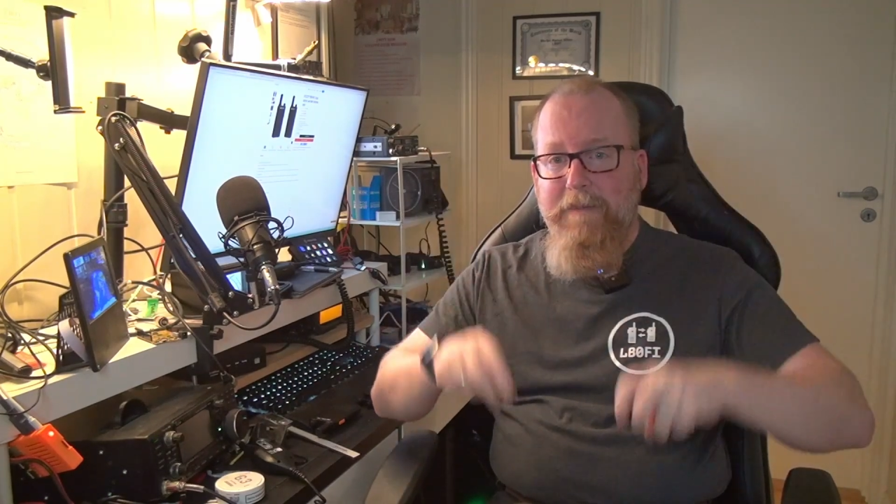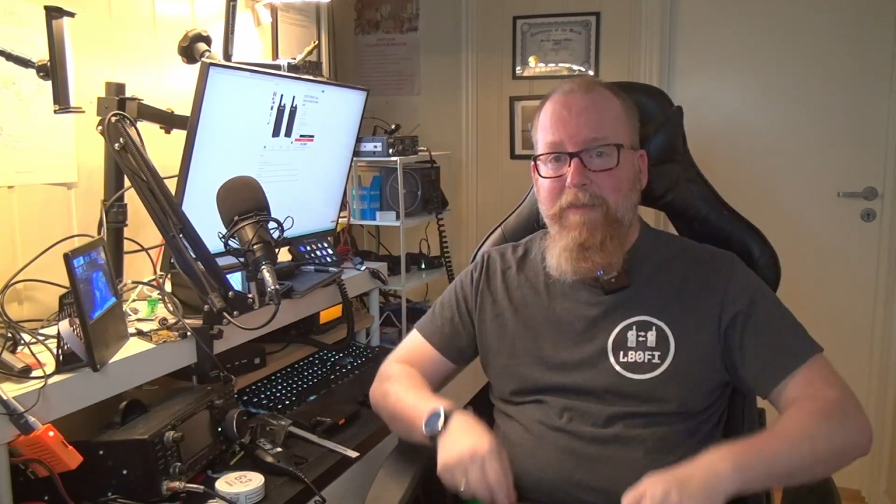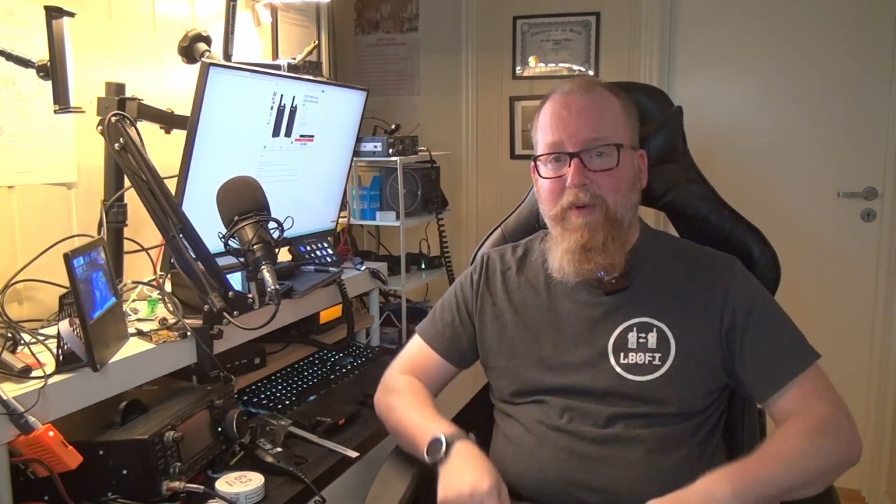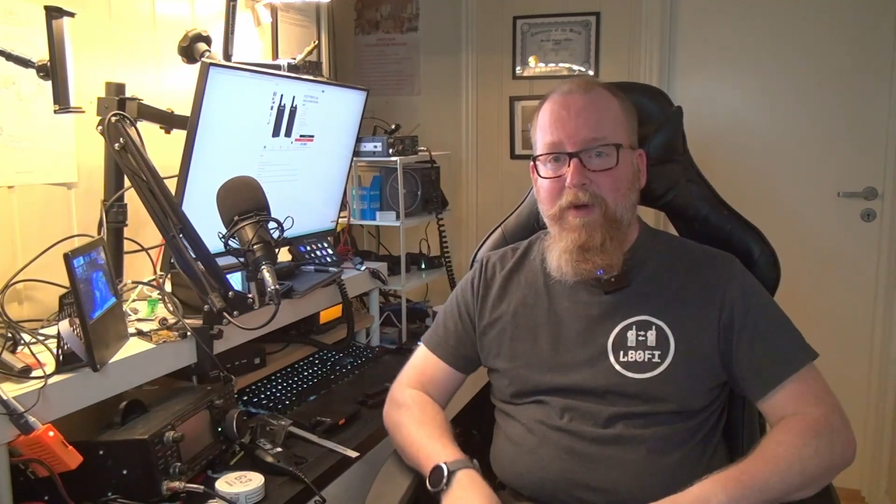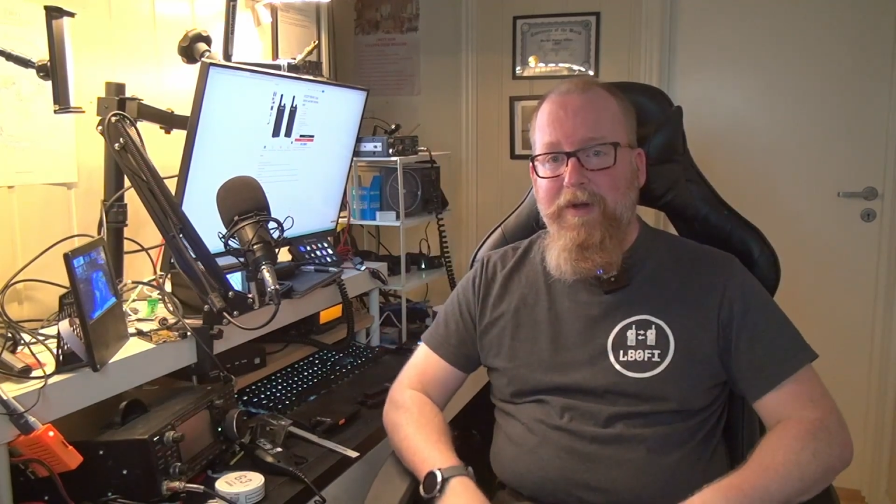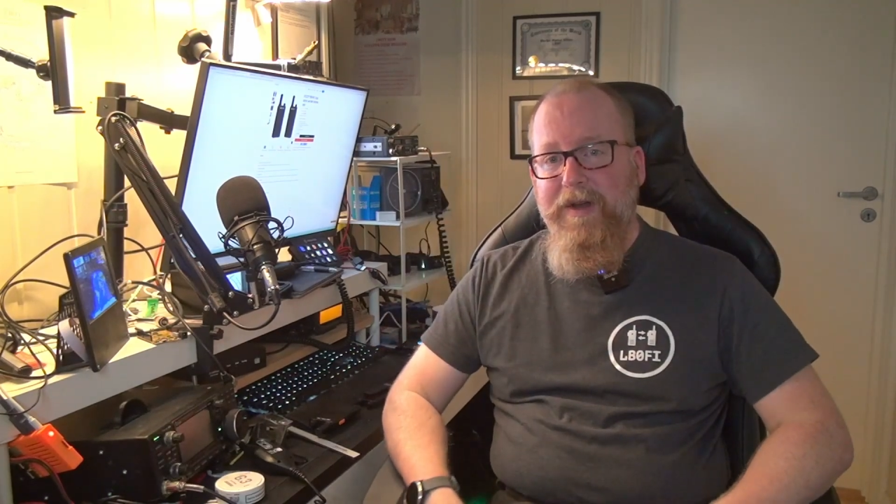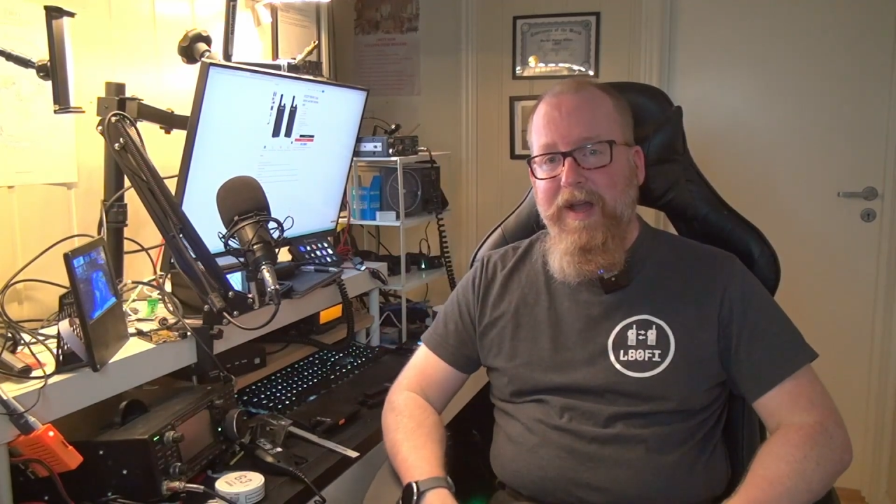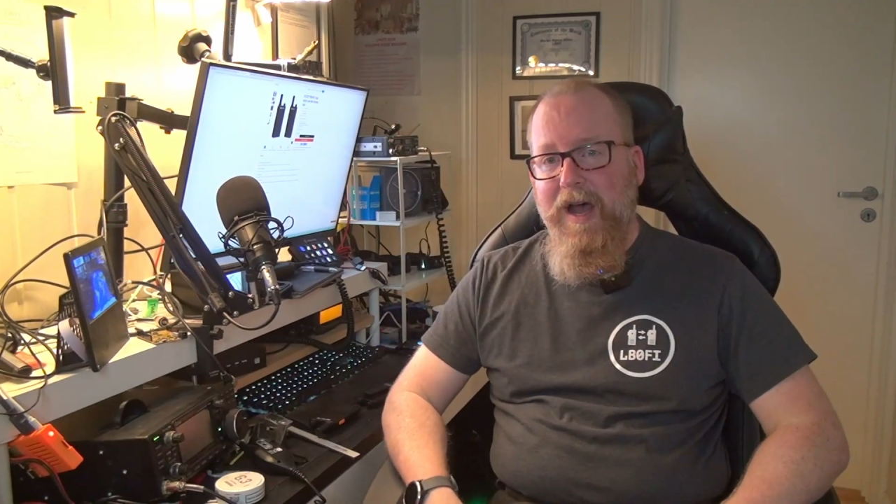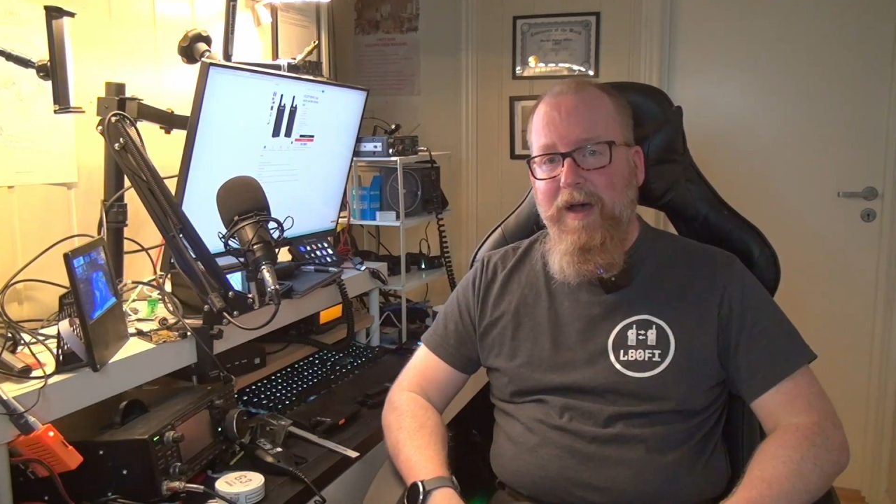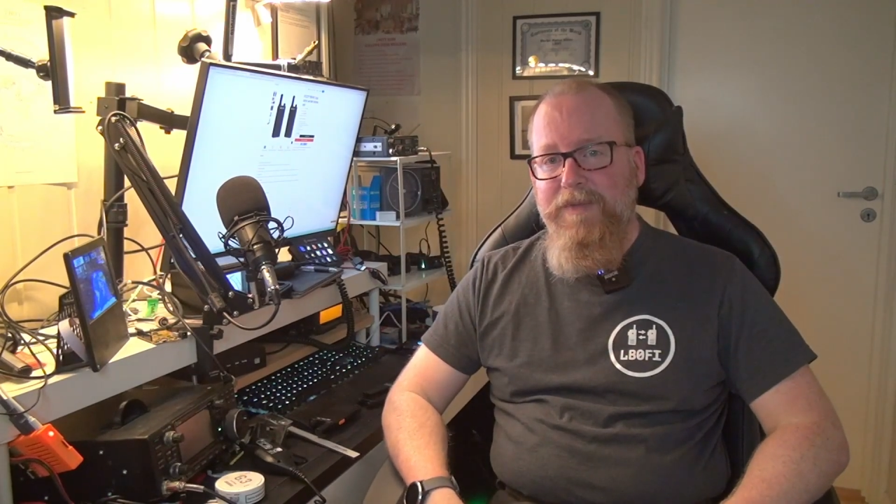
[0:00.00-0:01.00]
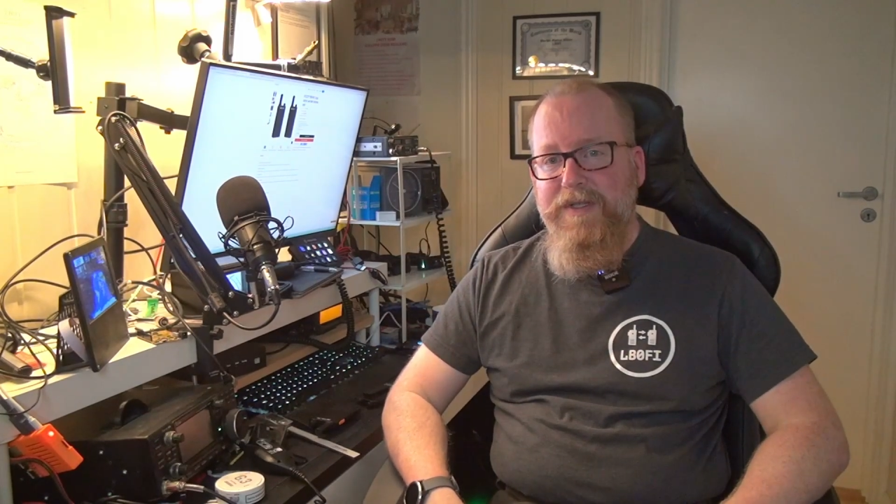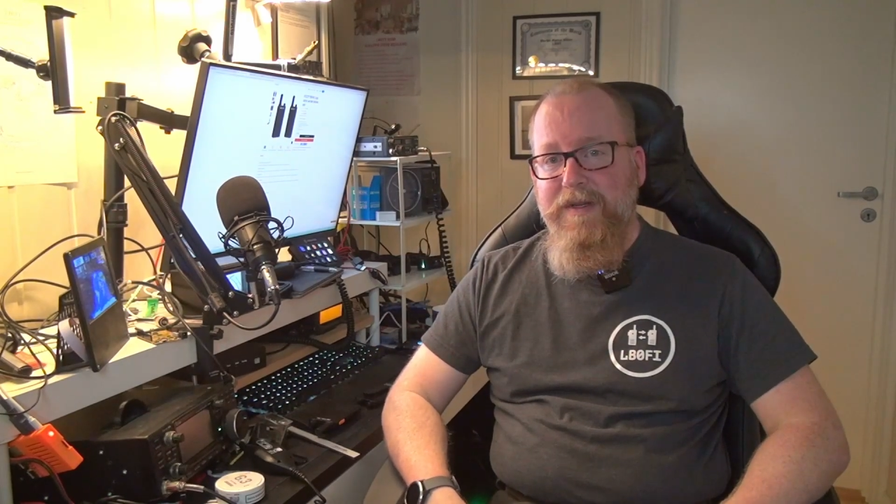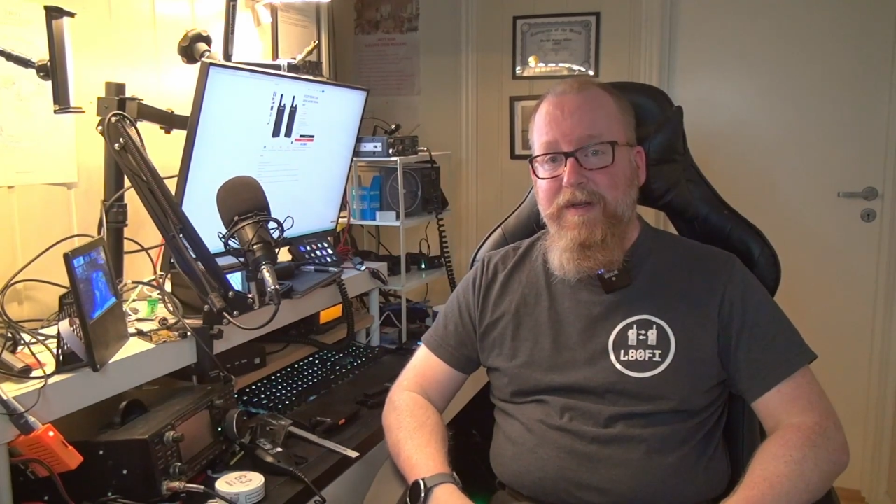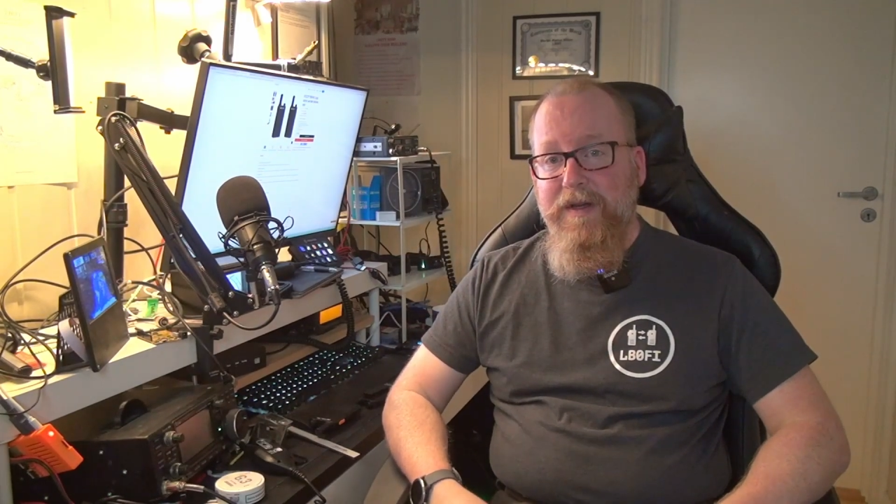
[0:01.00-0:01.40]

important comms.